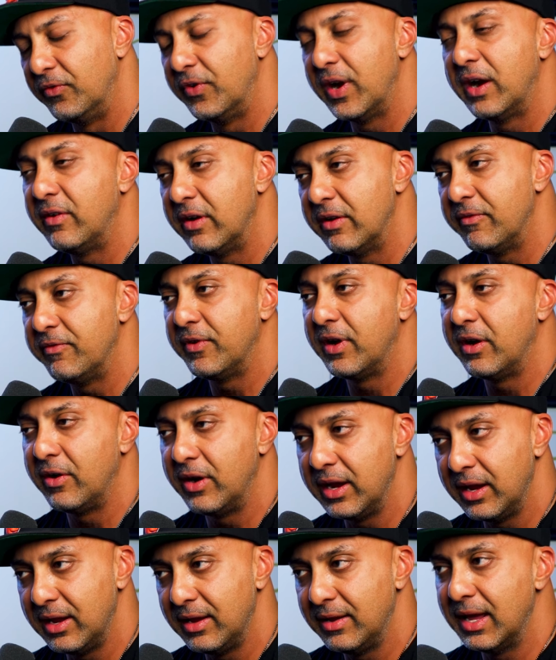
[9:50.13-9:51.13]
very,
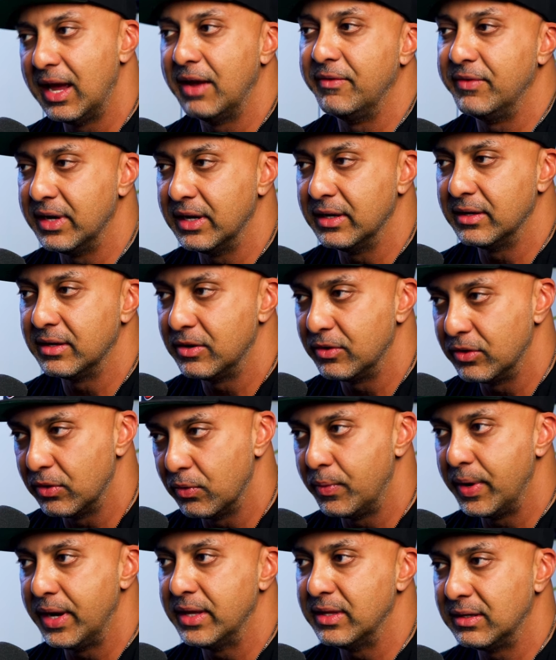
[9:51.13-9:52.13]
very evident, you know,
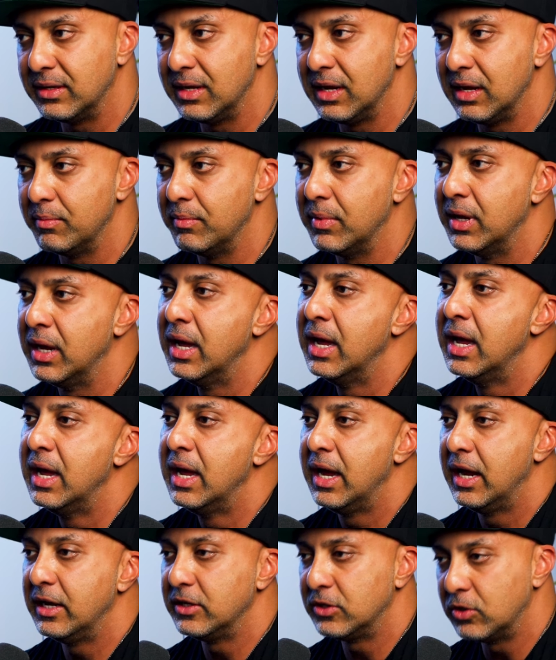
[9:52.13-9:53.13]
the way the team
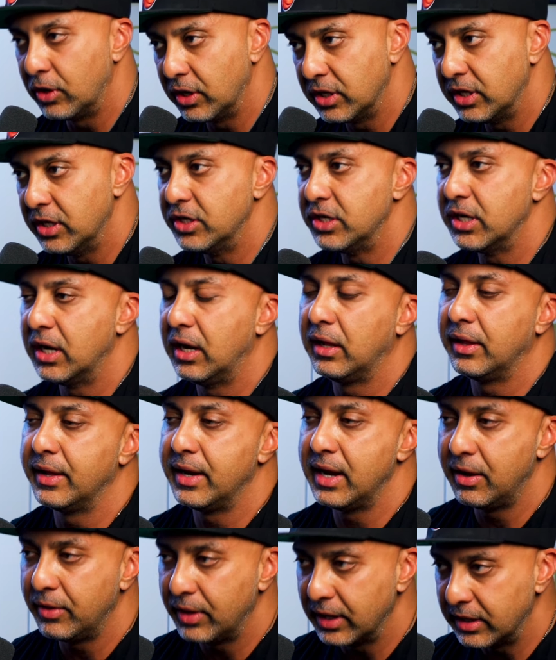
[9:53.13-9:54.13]
has started to gel
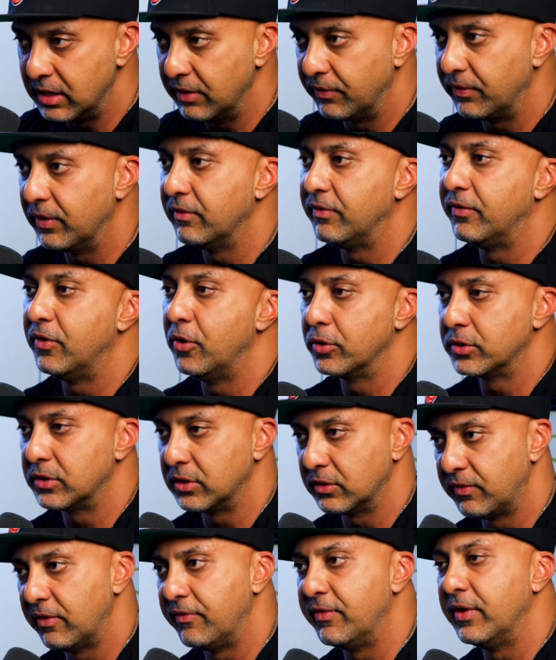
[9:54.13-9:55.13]
and how like different
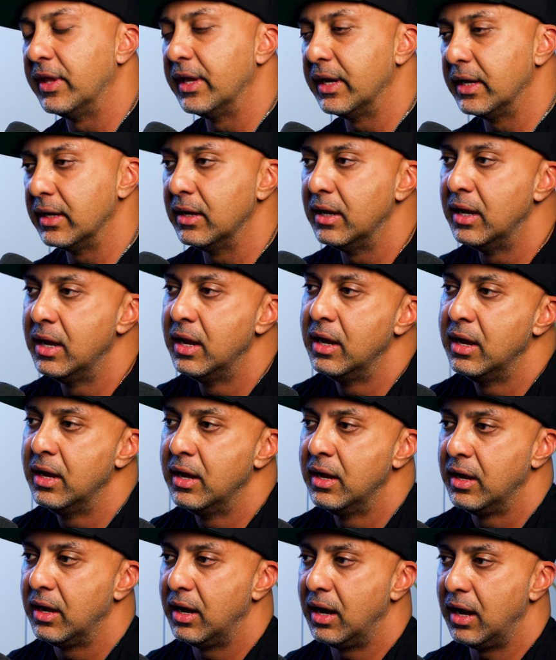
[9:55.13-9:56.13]
folks are fulfilling
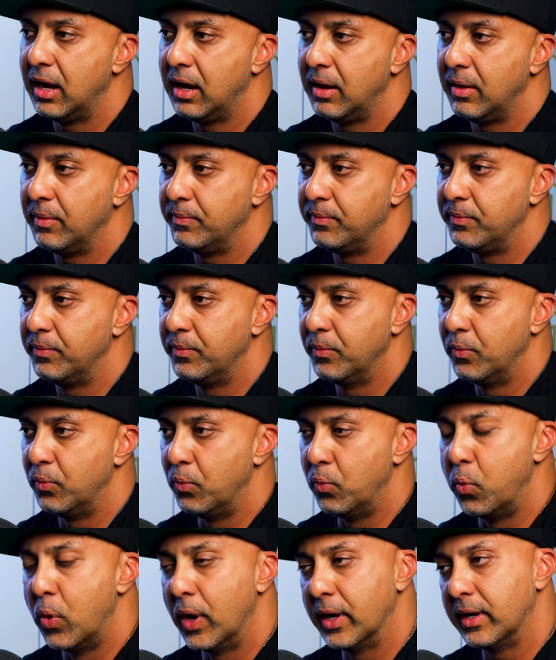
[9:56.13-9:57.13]
uh,
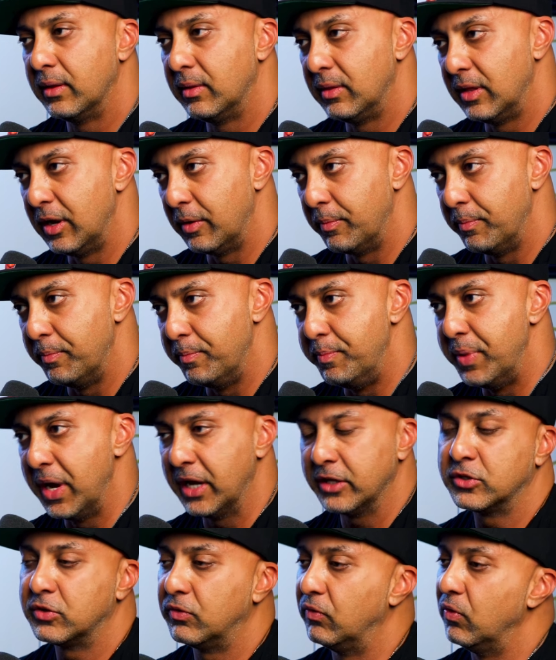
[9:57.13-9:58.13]
what their
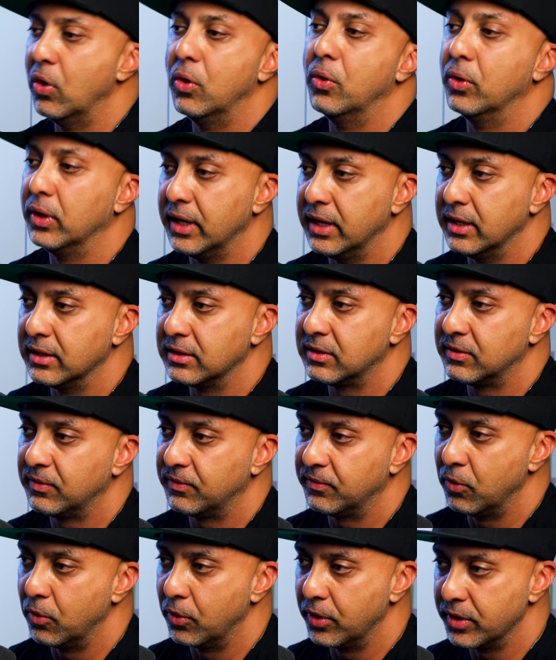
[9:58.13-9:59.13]
best role is
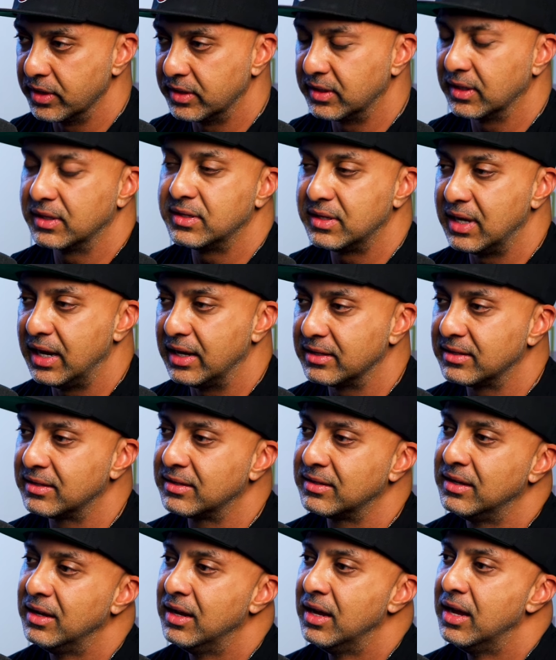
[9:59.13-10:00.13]
for the
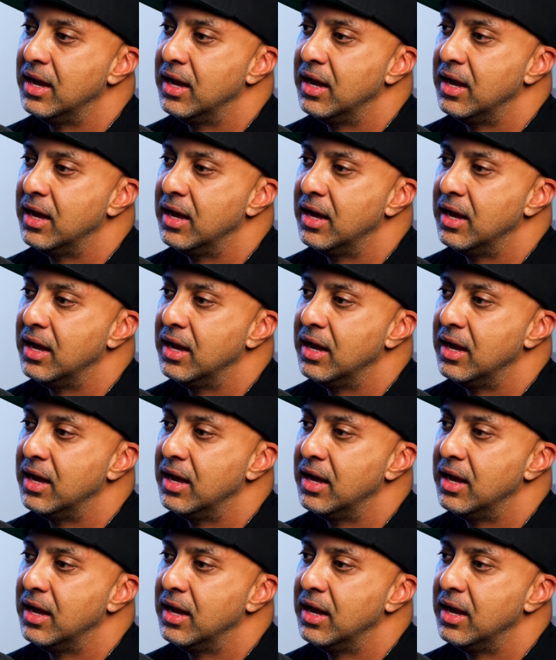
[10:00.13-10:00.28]
success